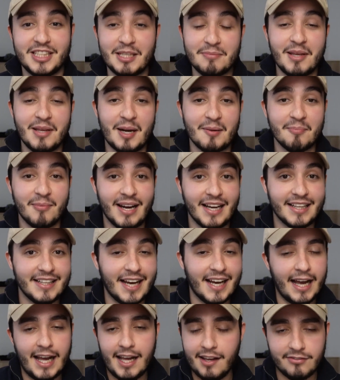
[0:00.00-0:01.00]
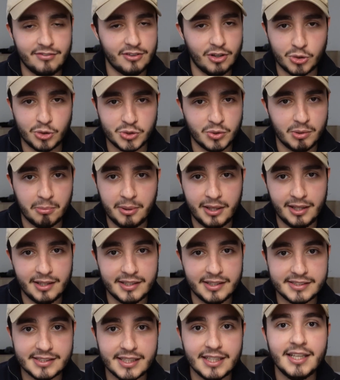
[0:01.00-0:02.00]
keep that in mind. I have also a
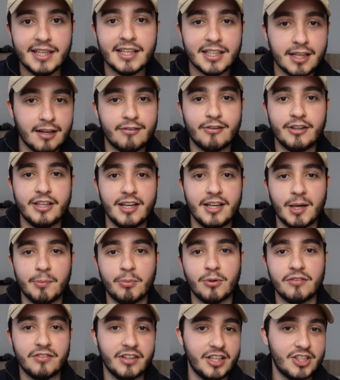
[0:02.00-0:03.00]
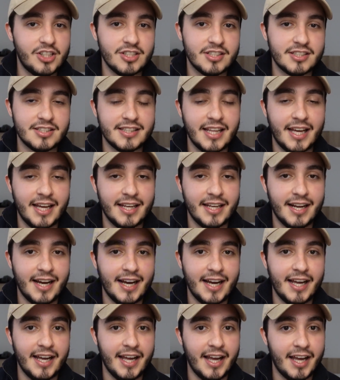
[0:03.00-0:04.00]
playlist covering a couple of agents that
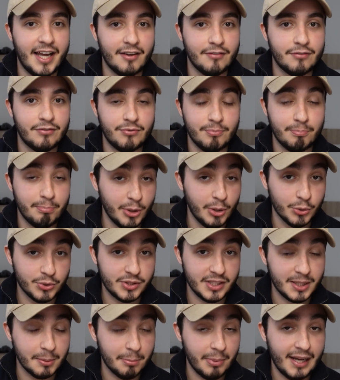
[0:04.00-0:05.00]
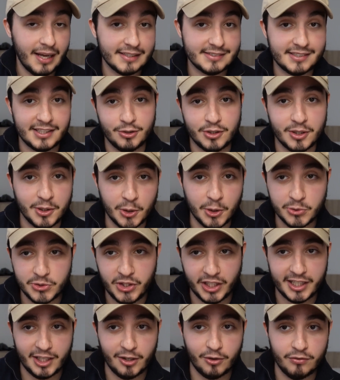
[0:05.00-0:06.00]
I have built in the past, and you can go
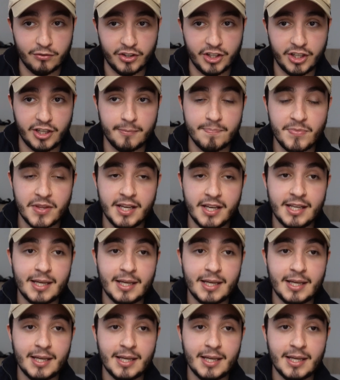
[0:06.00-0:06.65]
check it out over here.